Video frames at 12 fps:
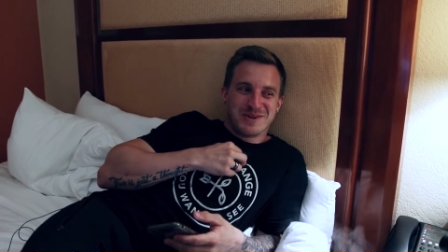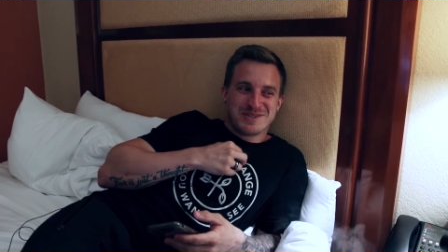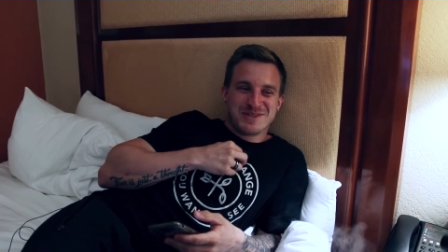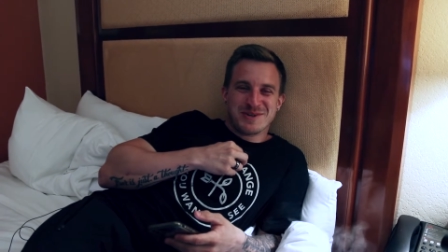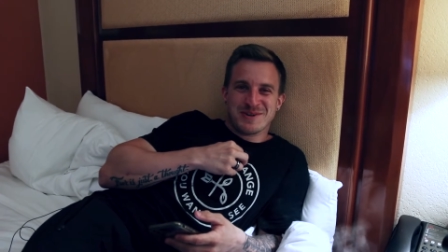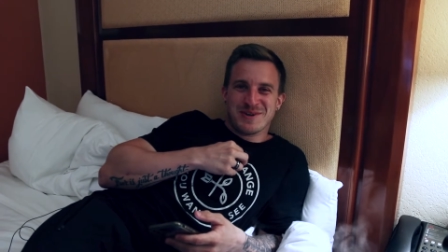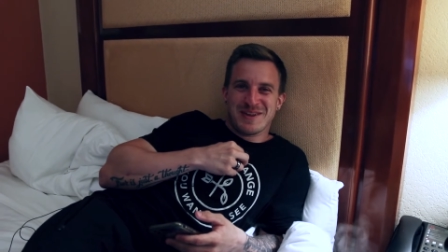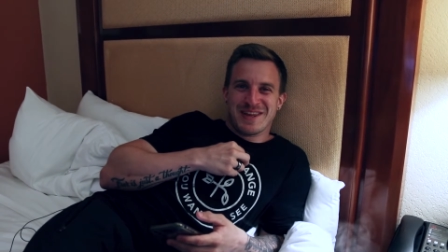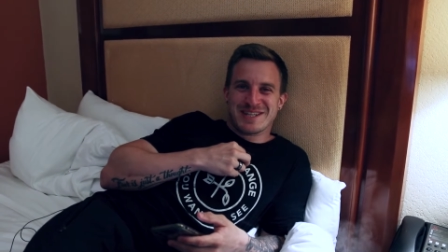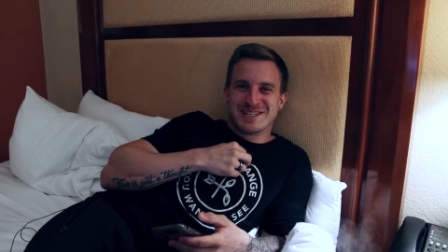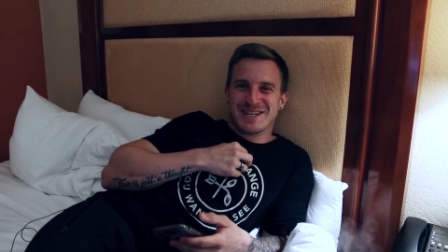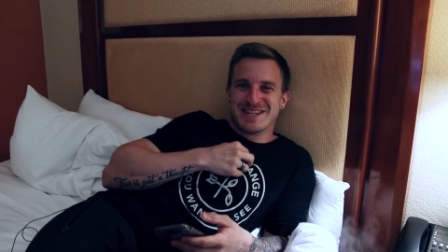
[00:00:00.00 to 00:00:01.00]
so
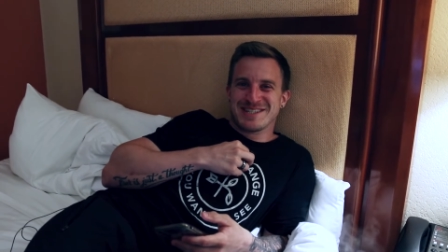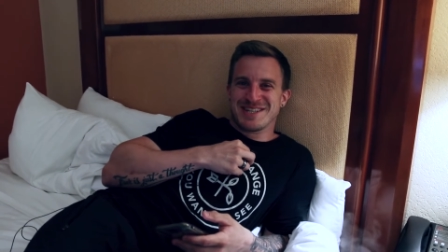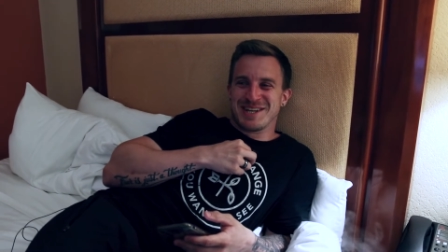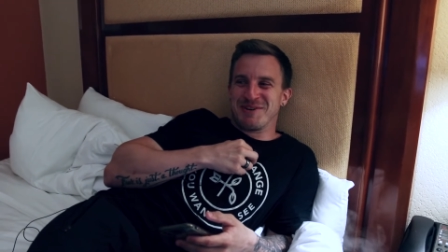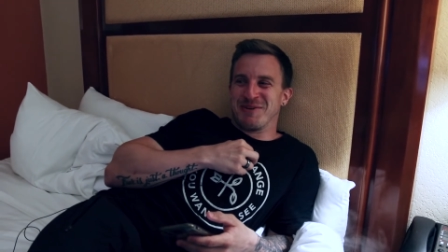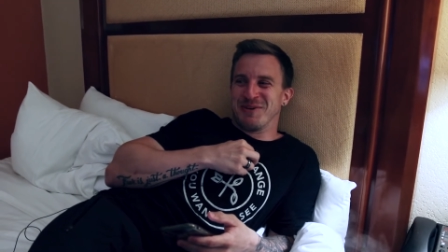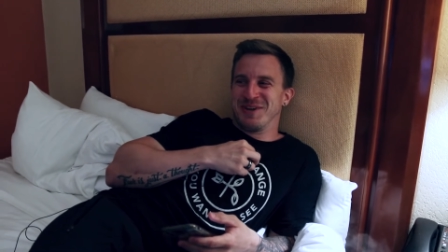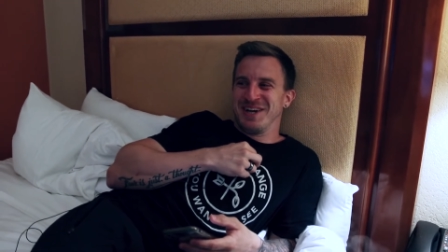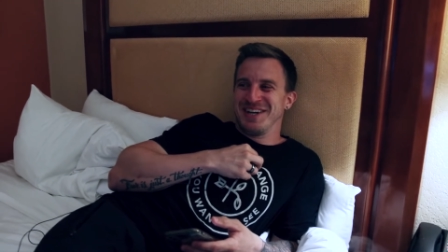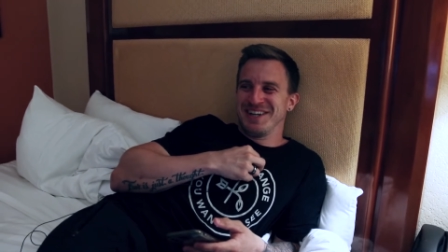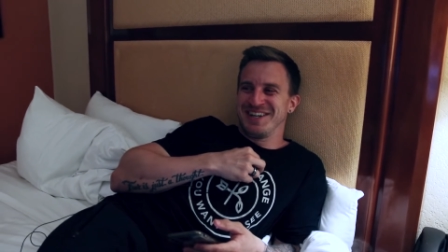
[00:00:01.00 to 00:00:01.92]
that's the goal.